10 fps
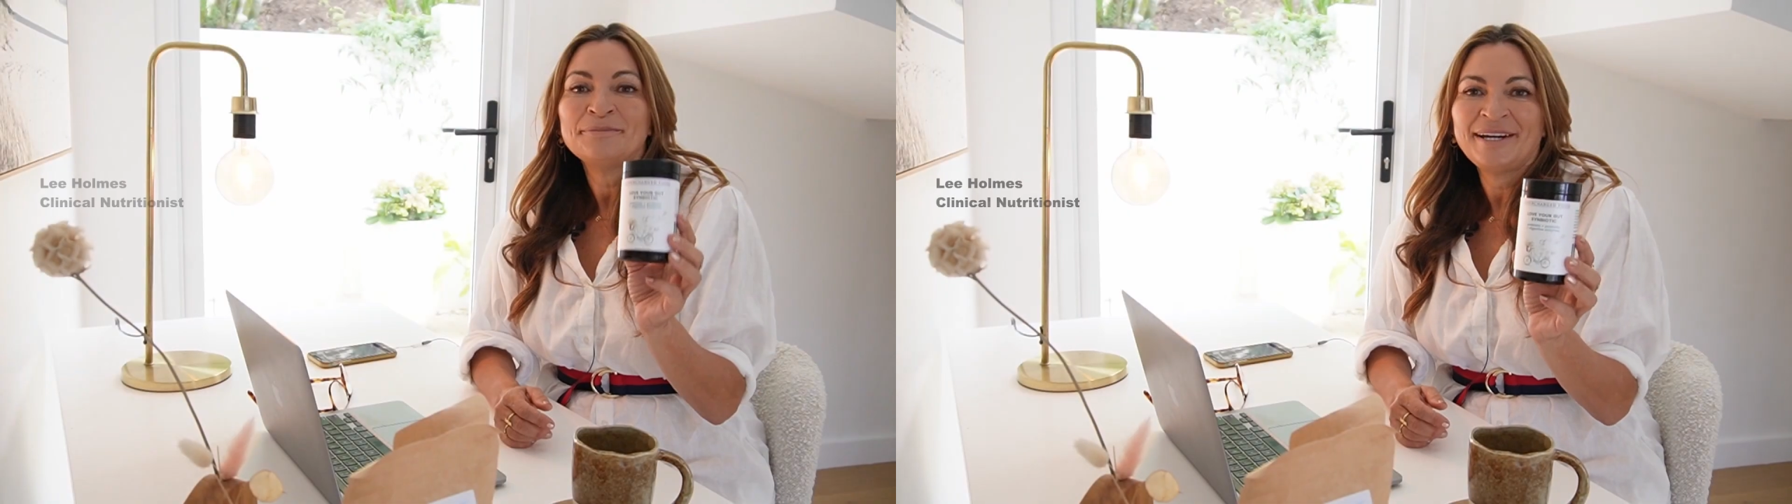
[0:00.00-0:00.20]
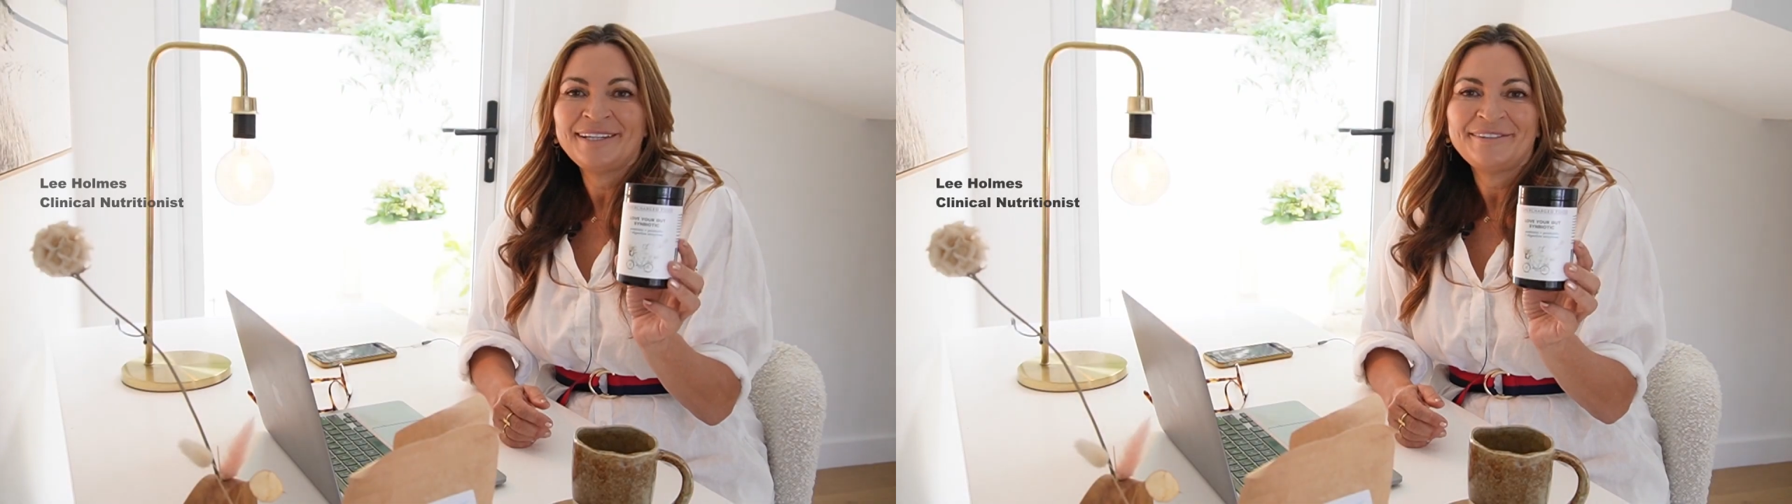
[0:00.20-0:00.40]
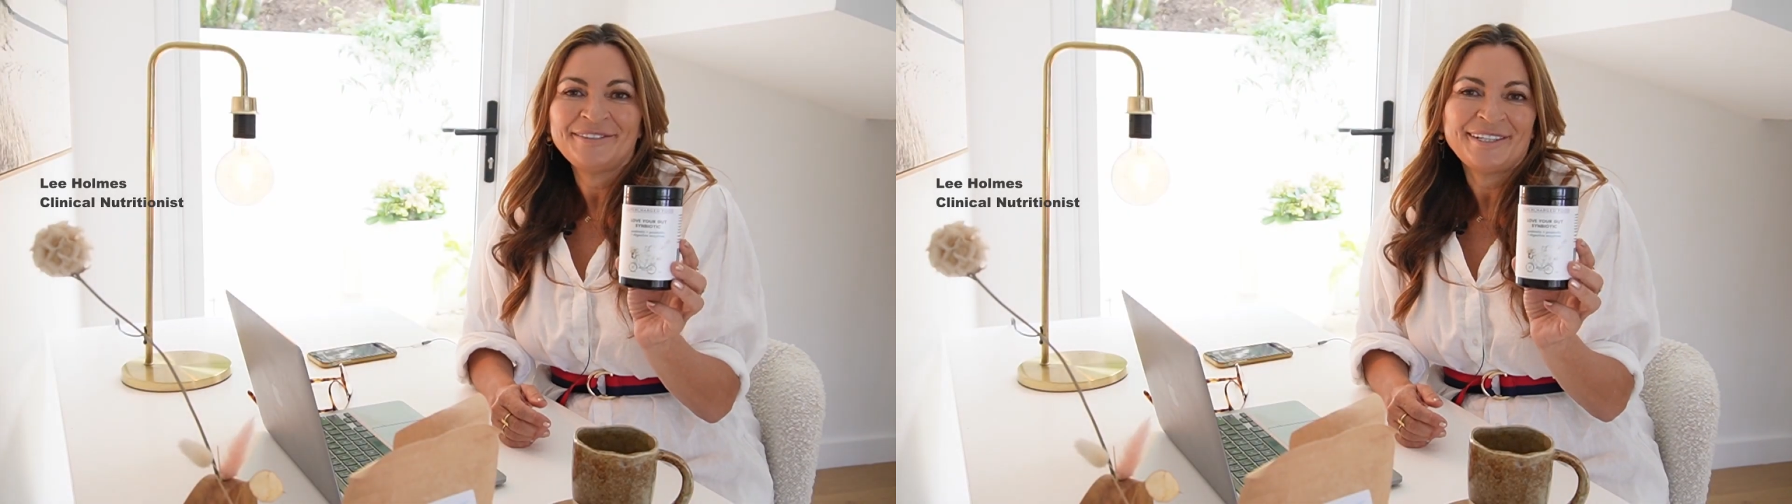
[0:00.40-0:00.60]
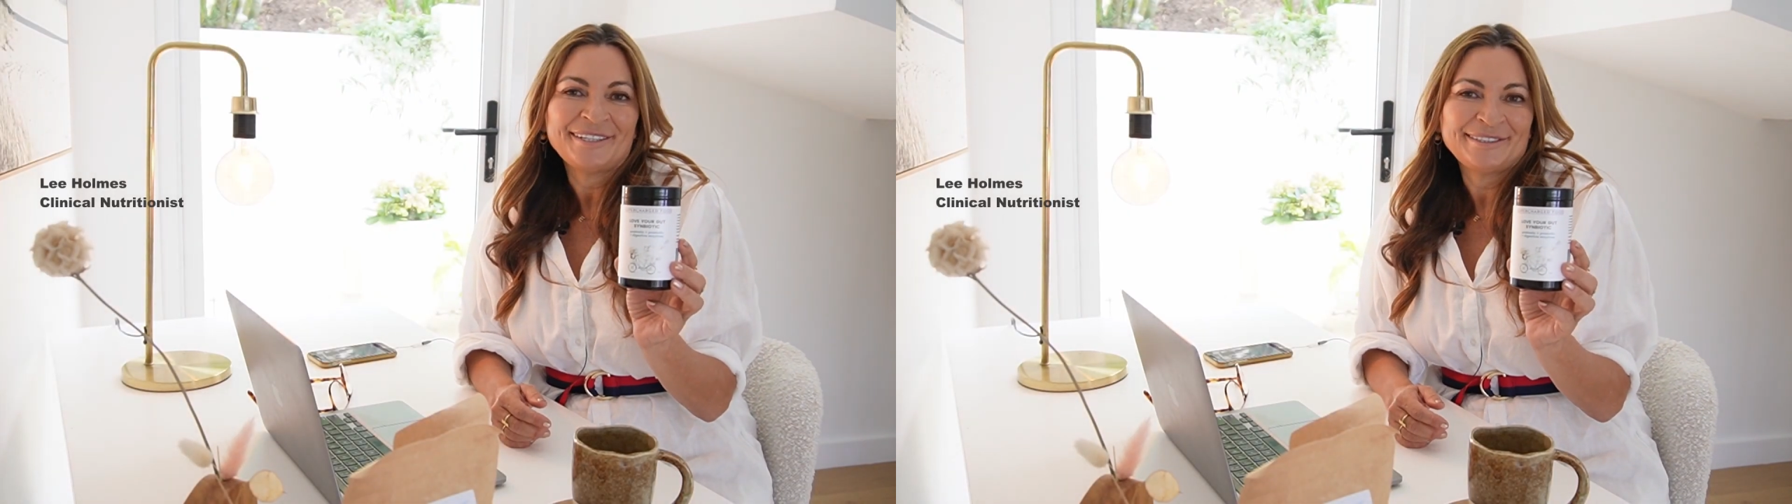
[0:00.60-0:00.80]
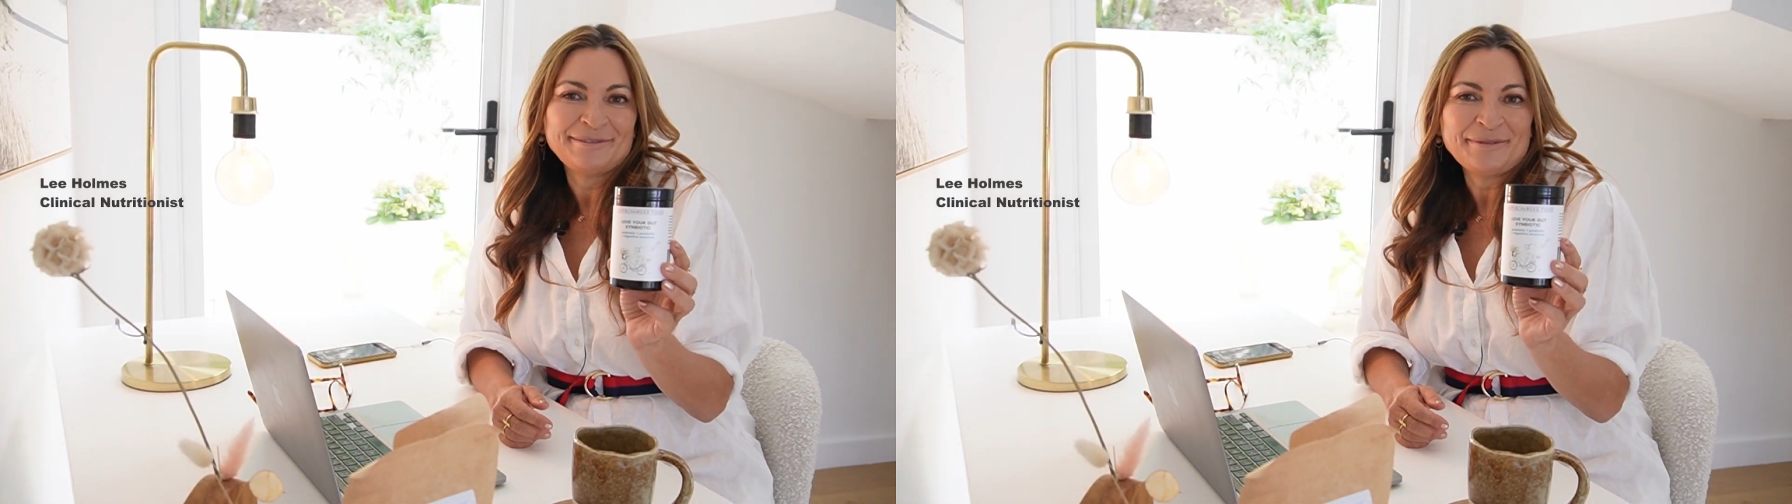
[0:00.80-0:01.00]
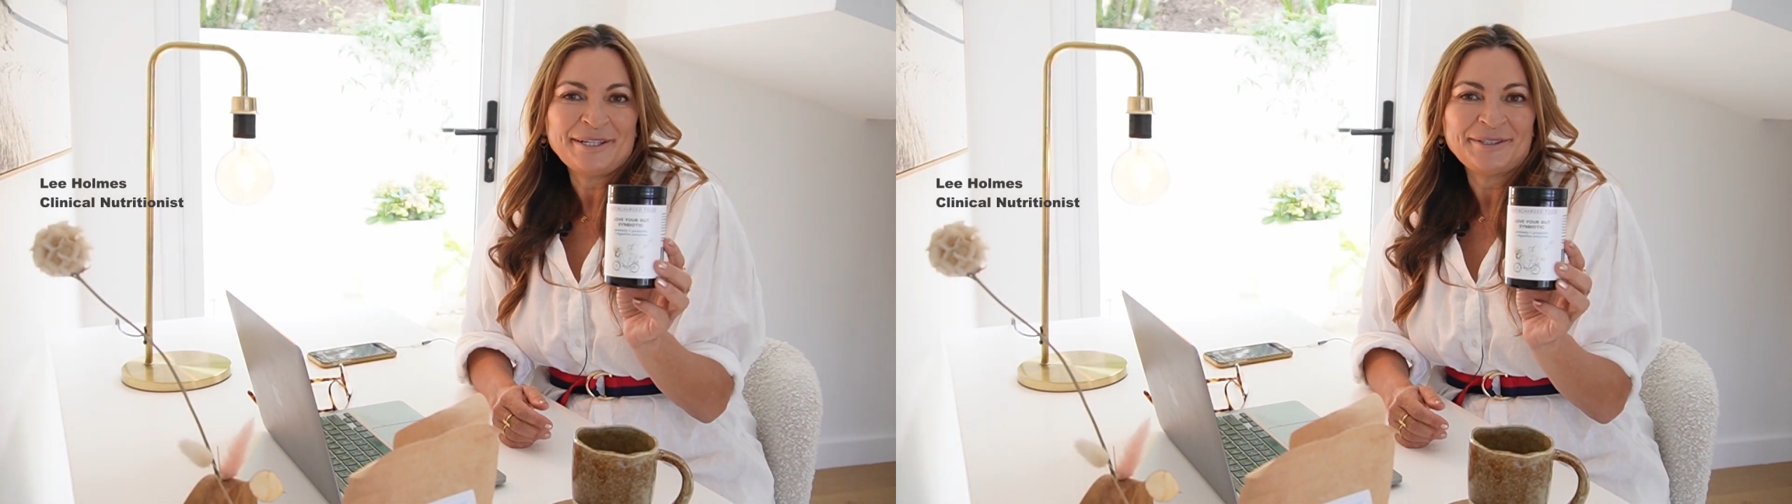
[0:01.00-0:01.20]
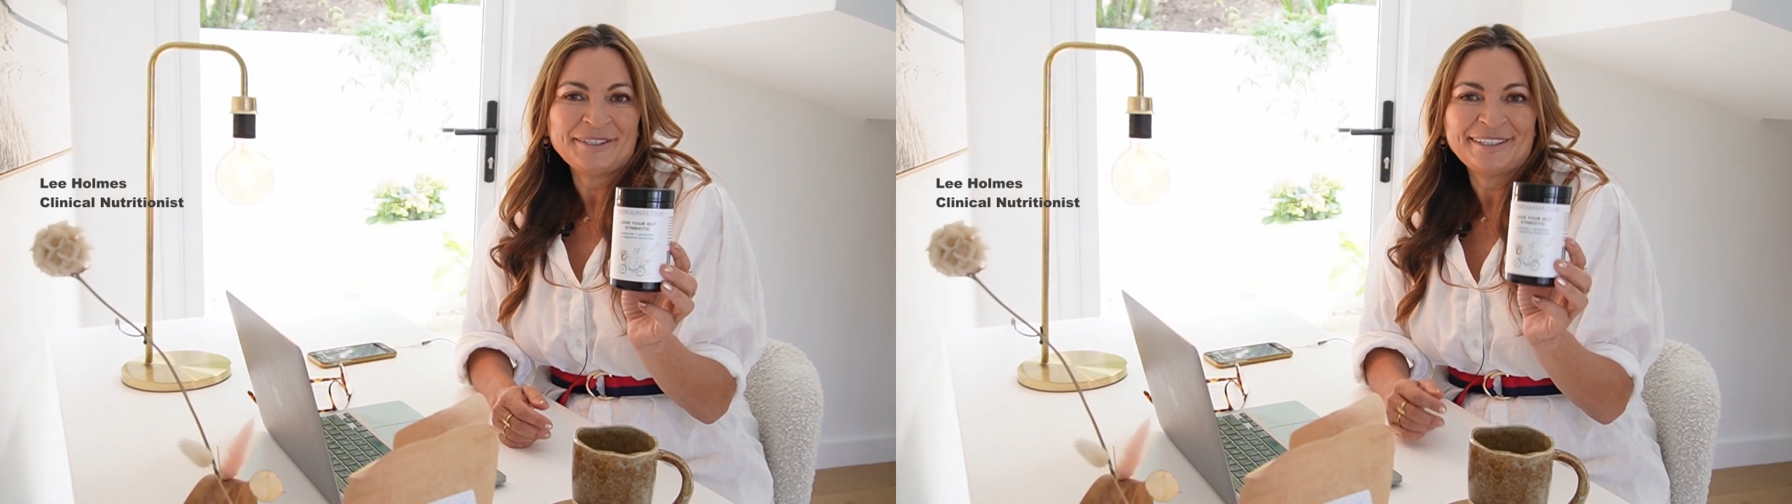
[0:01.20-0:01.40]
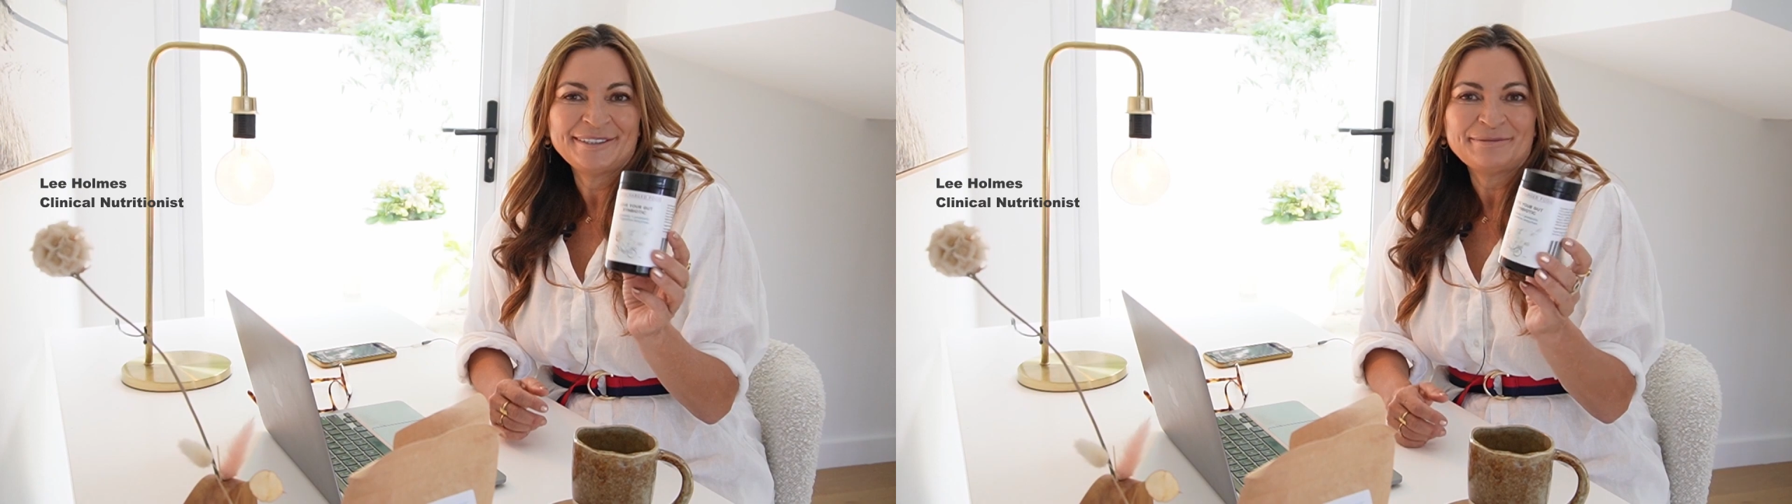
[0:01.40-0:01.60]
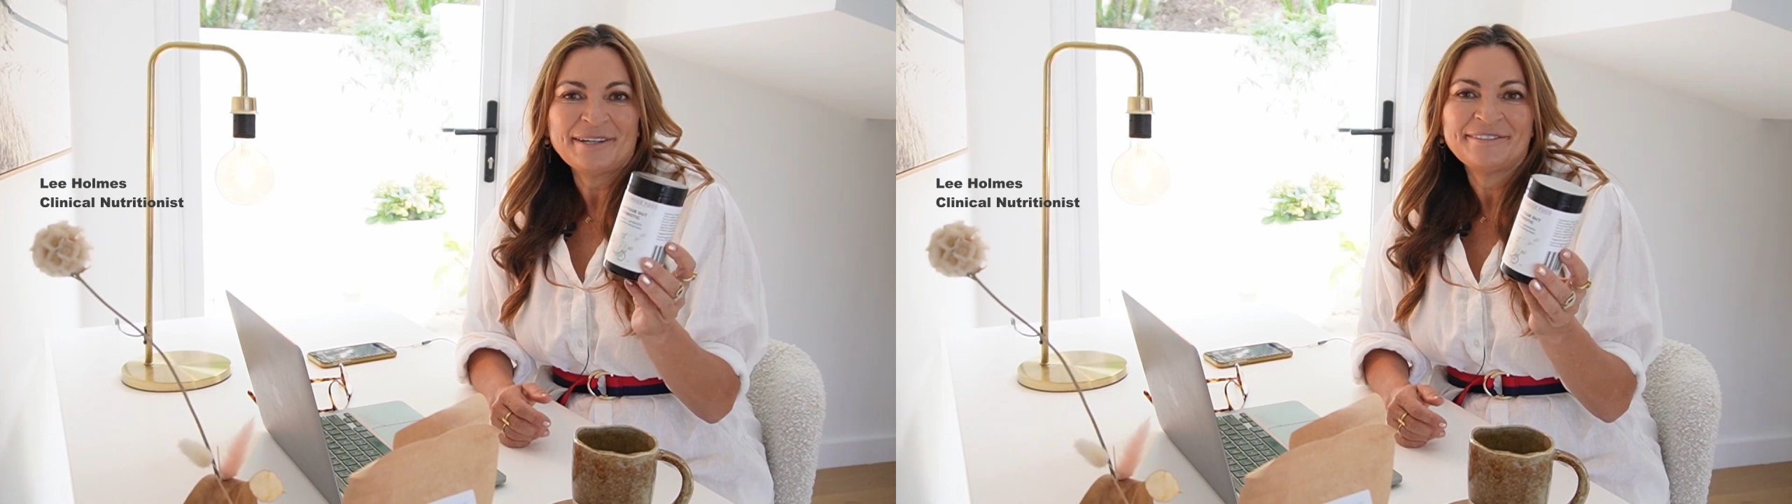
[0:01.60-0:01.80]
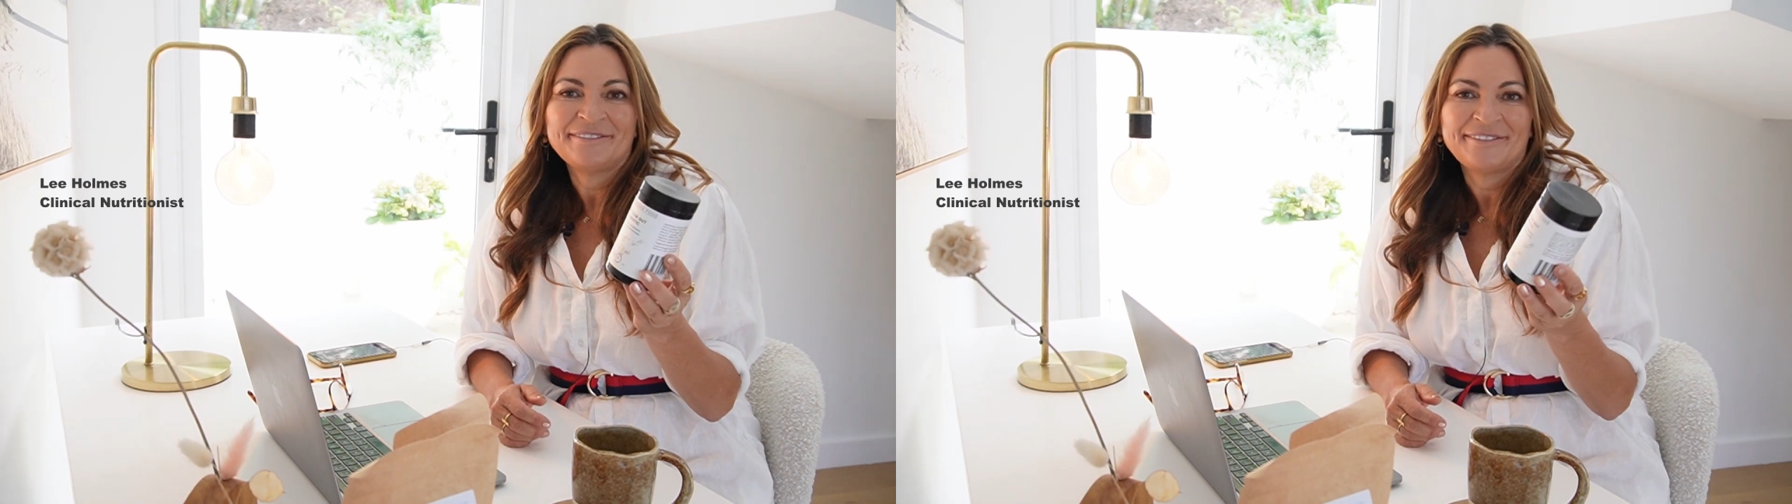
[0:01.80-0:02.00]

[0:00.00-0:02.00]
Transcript: My Love Your Gut Symbiotic is my